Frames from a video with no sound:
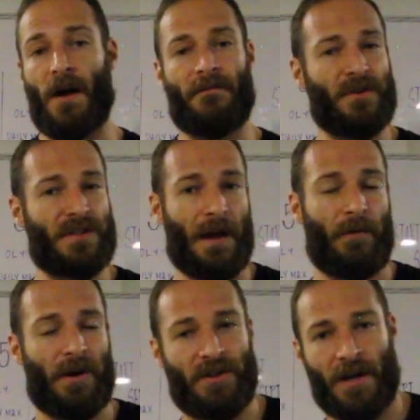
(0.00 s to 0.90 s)
first thing I
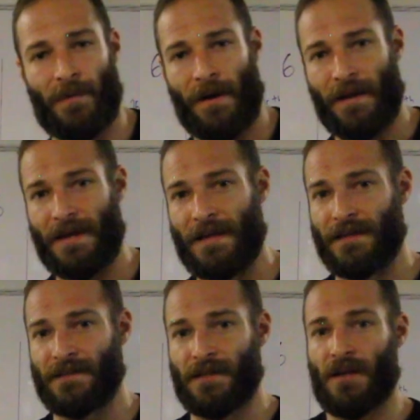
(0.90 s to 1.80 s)
want to talk about
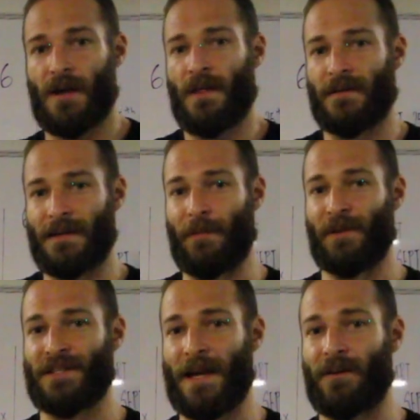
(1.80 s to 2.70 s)
is, name of
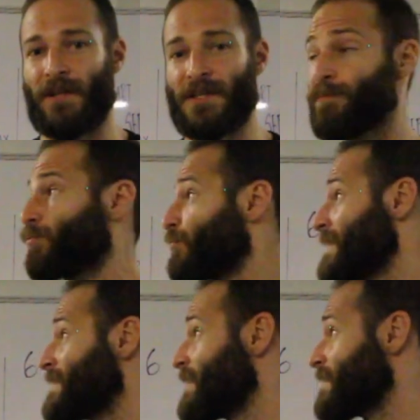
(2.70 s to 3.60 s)
the cycle is
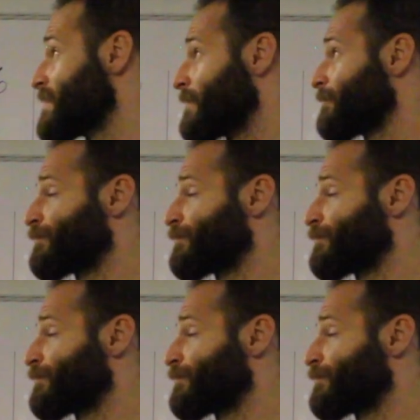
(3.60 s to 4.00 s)
preseason.